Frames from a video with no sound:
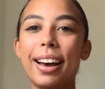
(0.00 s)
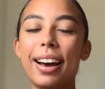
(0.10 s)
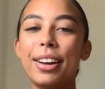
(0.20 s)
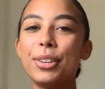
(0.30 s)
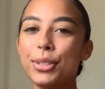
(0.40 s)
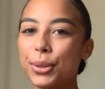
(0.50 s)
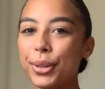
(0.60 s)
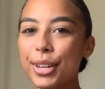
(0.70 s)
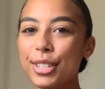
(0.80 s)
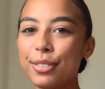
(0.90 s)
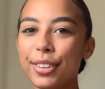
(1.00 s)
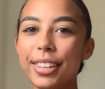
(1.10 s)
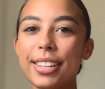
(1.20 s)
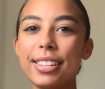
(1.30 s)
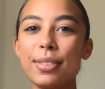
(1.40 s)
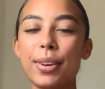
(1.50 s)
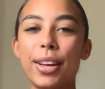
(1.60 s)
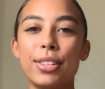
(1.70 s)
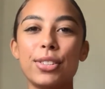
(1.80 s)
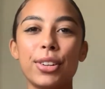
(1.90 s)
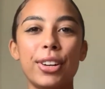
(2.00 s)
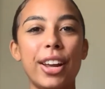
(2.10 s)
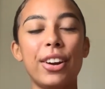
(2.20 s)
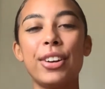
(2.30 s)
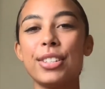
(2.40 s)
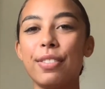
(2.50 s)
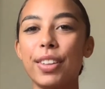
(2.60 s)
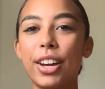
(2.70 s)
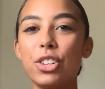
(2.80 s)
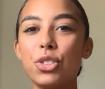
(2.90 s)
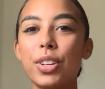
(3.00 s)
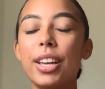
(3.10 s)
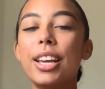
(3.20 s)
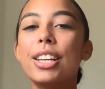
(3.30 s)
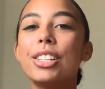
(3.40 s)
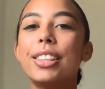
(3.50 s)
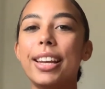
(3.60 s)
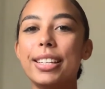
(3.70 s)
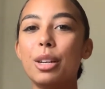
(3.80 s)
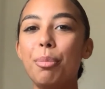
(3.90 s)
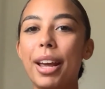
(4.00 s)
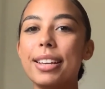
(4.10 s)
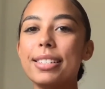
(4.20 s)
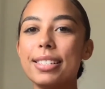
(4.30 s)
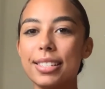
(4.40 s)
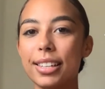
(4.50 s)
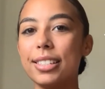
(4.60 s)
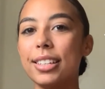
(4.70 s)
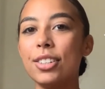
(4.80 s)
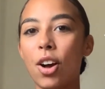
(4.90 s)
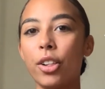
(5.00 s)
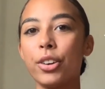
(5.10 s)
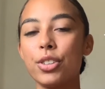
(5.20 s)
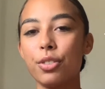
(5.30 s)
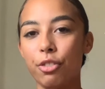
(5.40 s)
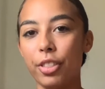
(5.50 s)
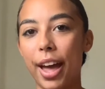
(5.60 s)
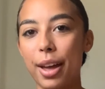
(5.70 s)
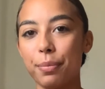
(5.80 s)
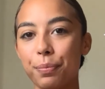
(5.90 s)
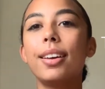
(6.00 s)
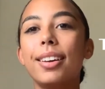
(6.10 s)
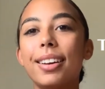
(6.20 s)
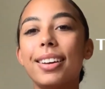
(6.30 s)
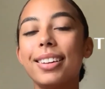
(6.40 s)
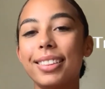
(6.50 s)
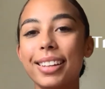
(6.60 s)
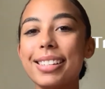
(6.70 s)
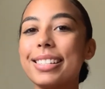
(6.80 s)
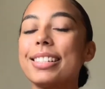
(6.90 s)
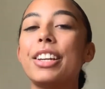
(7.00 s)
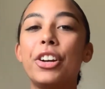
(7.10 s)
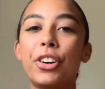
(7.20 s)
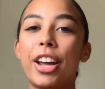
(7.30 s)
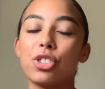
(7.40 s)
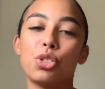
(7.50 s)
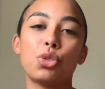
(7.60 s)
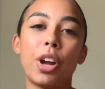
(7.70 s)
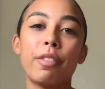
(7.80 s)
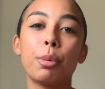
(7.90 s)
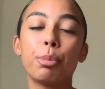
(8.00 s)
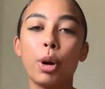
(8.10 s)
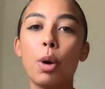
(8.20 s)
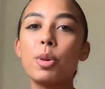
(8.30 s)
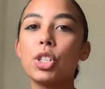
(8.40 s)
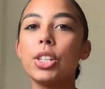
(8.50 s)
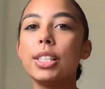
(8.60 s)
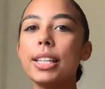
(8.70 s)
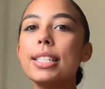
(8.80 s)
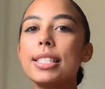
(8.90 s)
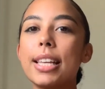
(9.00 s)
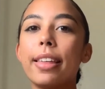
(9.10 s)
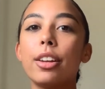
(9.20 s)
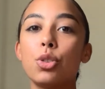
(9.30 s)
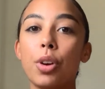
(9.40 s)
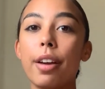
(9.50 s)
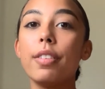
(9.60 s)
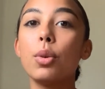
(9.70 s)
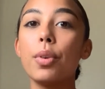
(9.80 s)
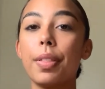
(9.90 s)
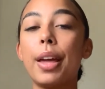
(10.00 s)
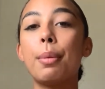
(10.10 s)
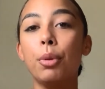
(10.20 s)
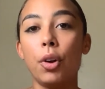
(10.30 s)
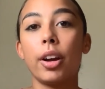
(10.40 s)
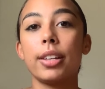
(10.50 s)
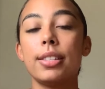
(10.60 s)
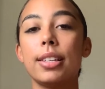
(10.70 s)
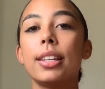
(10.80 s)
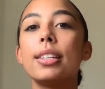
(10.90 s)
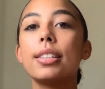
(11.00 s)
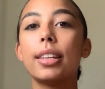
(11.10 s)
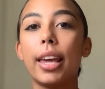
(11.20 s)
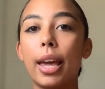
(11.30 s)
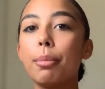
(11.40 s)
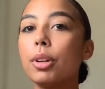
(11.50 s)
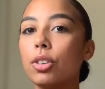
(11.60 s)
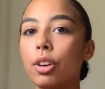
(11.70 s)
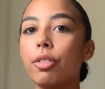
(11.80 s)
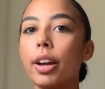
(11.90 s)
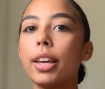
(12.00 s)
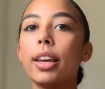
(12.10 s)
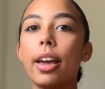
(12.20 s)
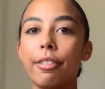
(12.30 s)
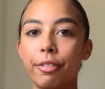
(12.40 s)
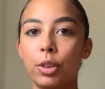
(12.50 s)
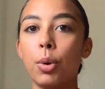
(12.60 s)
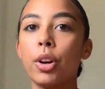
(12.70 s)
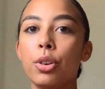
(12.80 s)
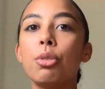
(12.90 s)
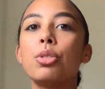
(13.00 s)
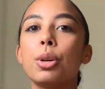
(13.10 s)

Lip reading: notorious for this in certain areas of the country, they did pay $60 for that. Liz is an international driving pro, but she did say that driving within Moroccan cities can be nerve-wracking if you are new to